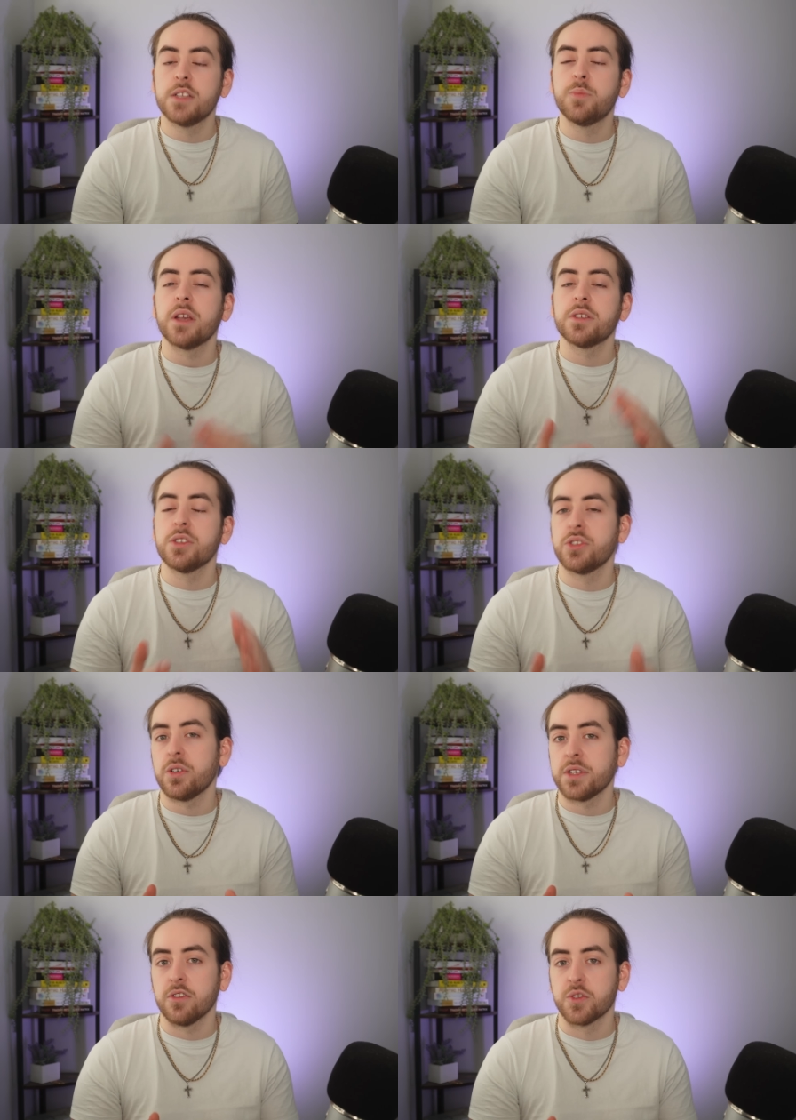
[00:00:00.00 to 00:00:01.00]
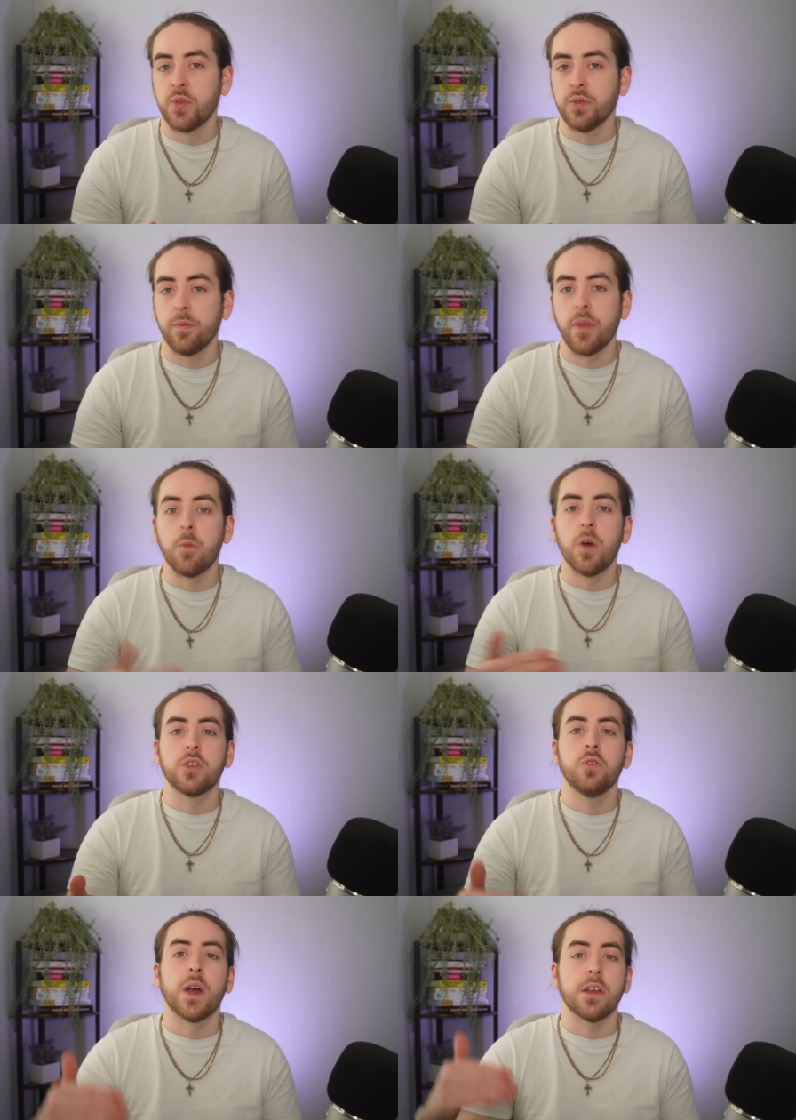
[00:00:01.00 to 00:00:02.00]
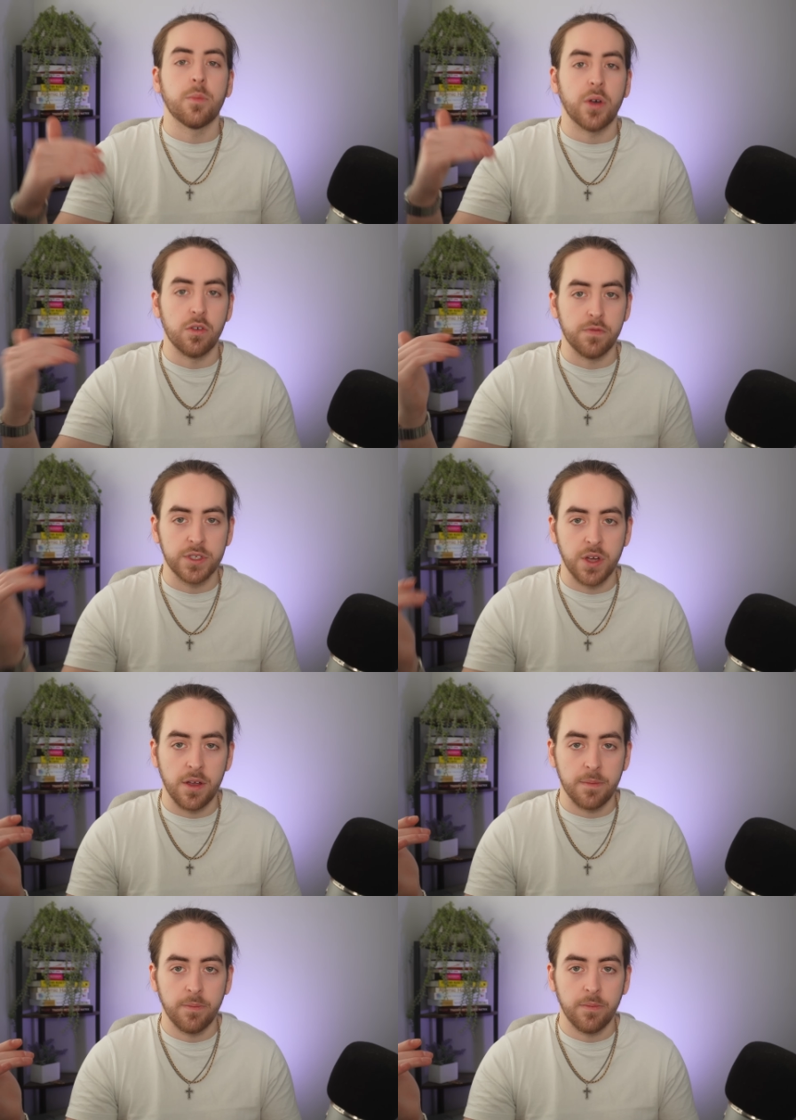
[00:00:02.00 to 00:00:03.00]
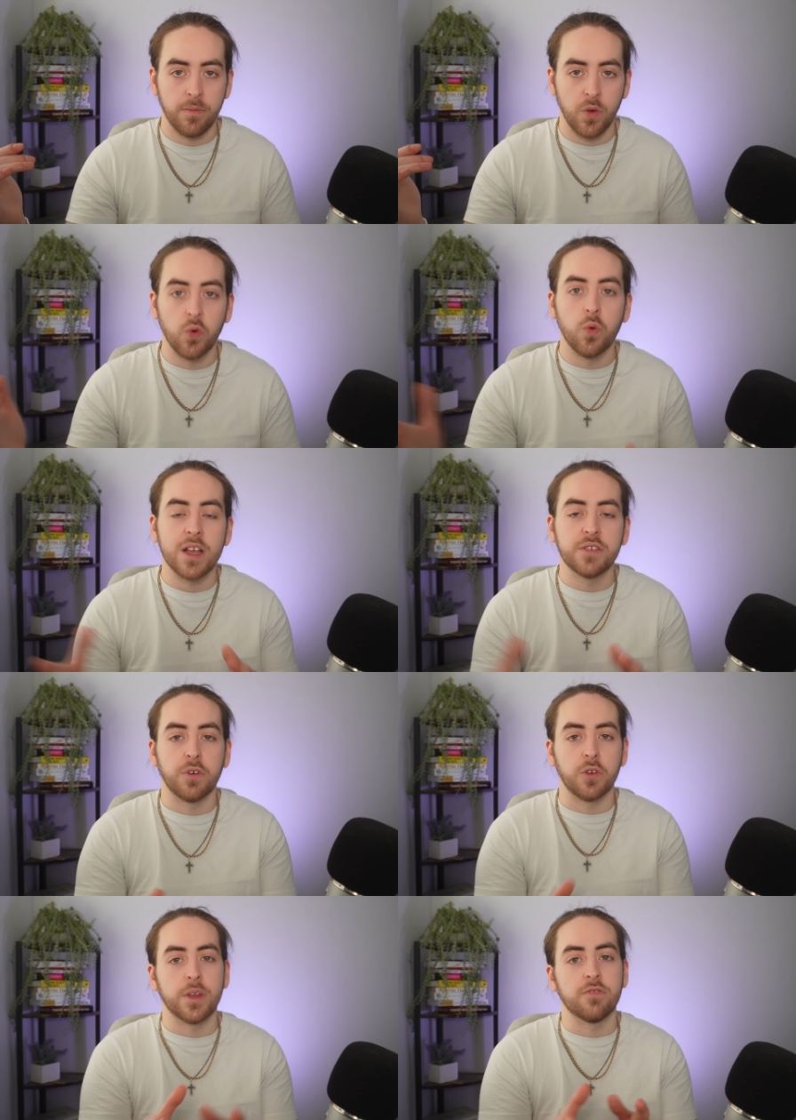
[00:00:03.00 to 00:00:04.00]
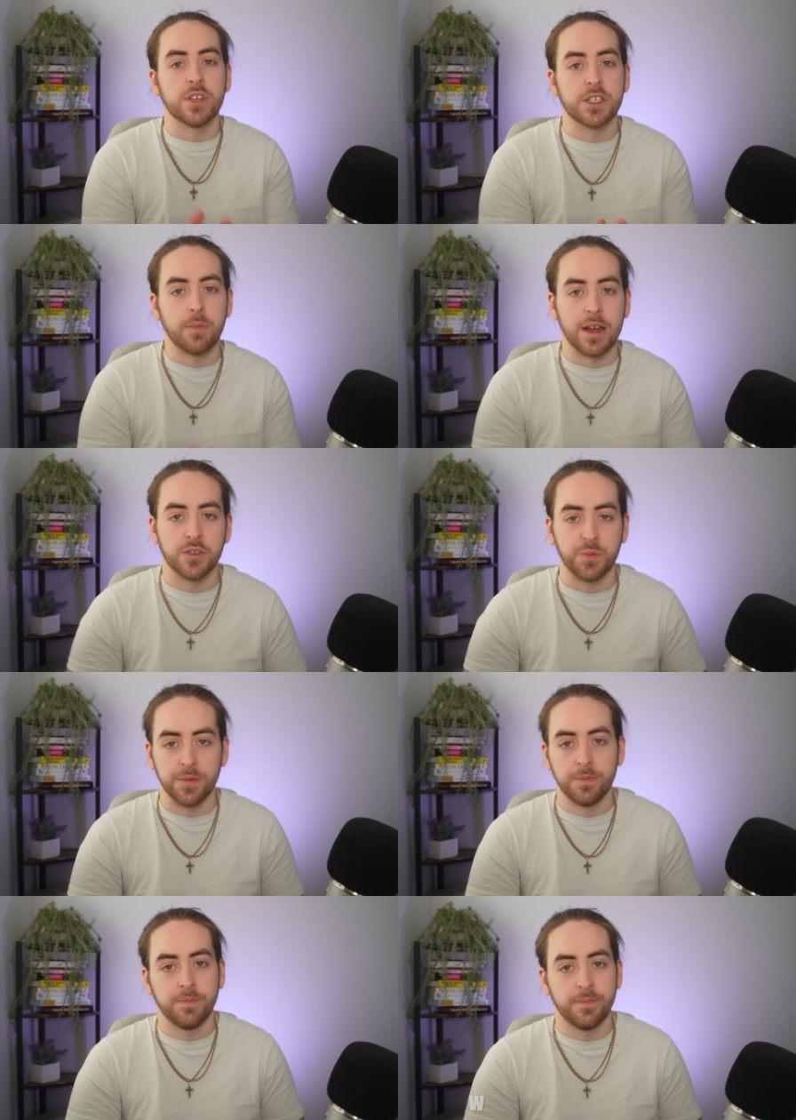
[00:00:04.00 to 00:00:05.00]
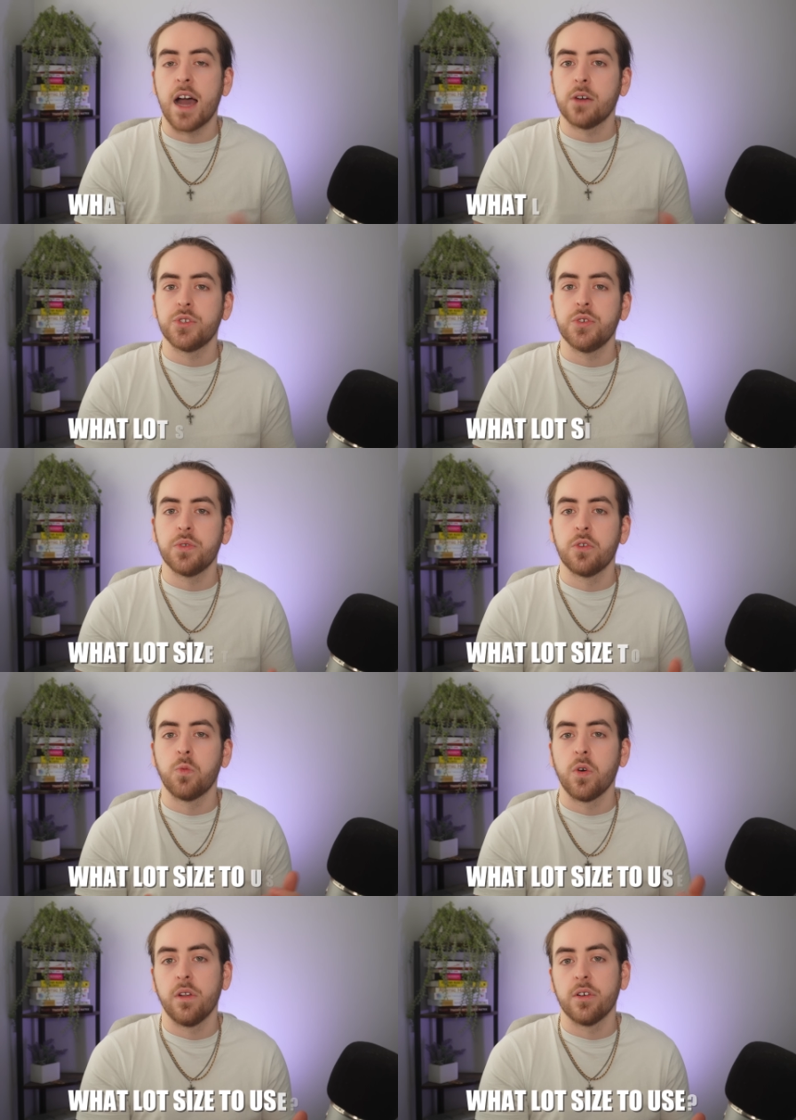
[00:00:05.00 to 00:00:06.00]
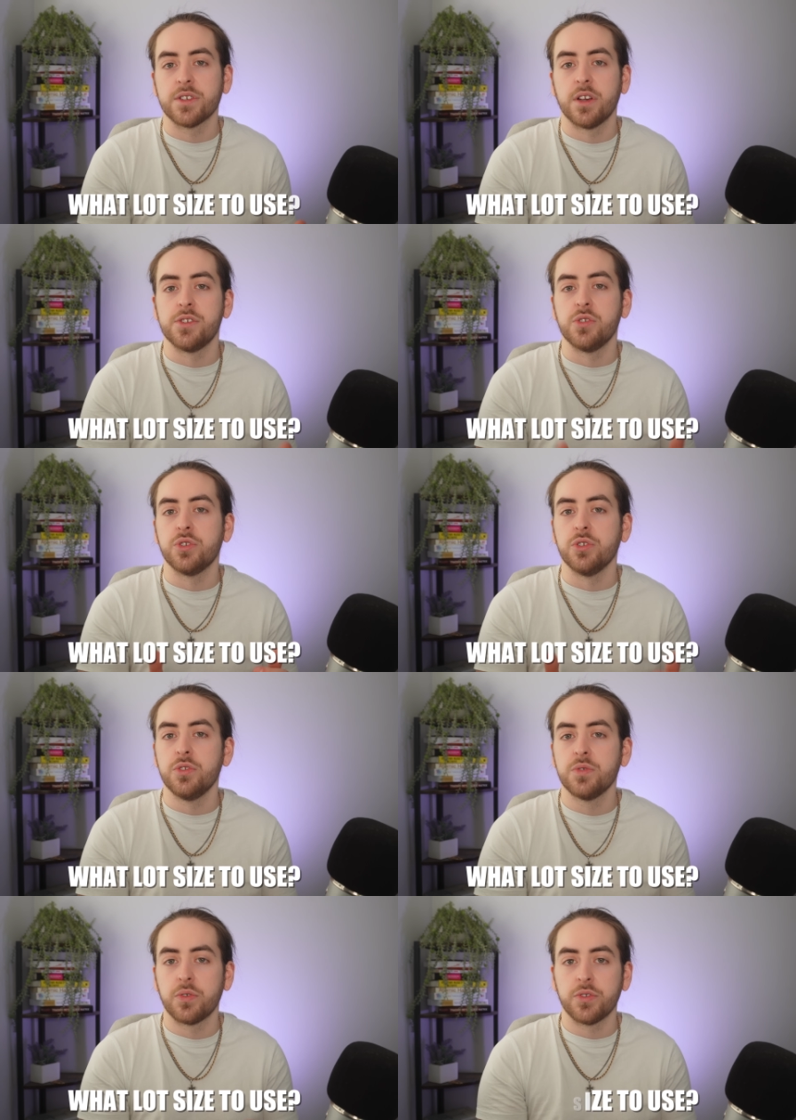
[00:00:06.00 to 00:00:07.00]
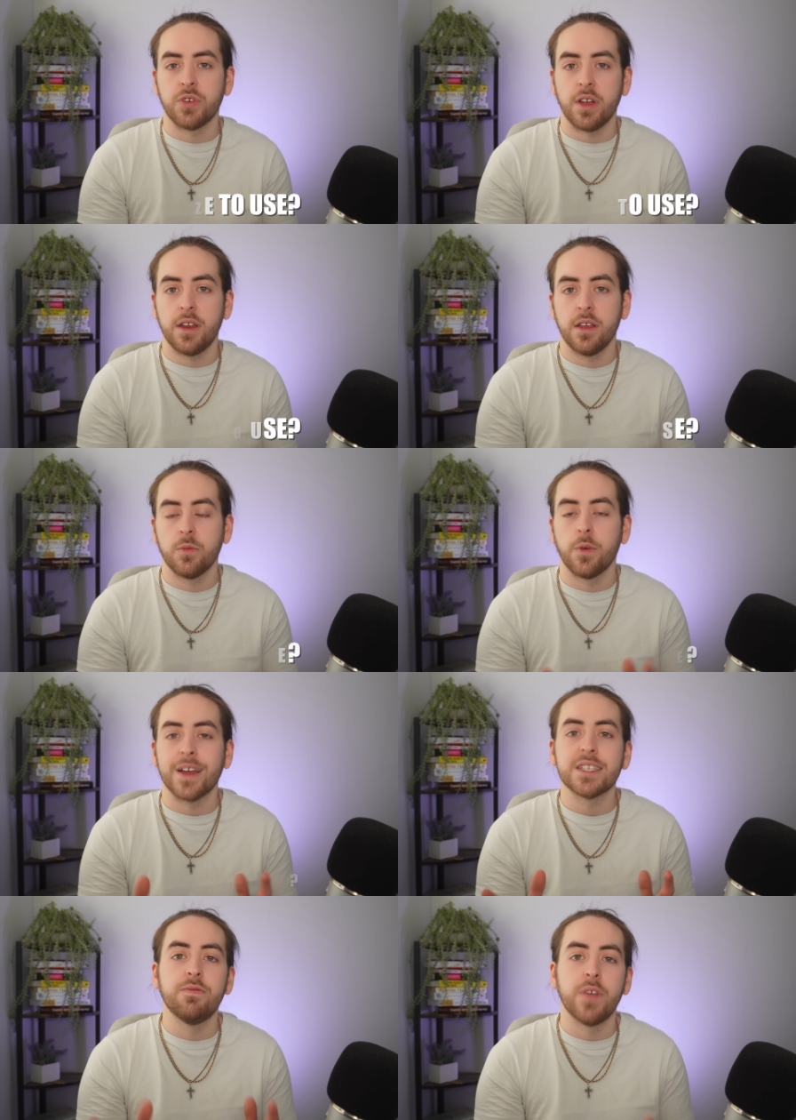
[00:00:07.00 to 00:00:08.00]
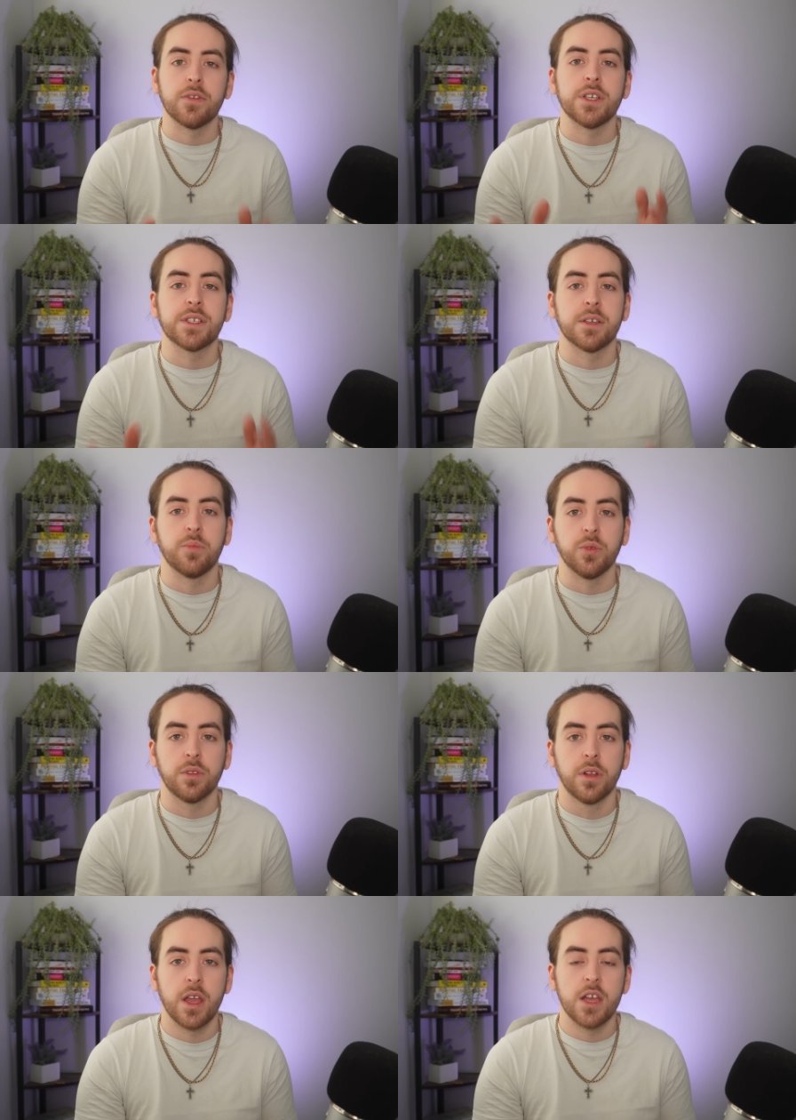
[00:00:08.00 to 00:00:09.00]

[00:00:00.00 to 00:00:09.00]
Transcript: It's best to start out small and work your way up over time, always following risk management. And how do you know what lot size you should use on a trade? Well, that's very simple.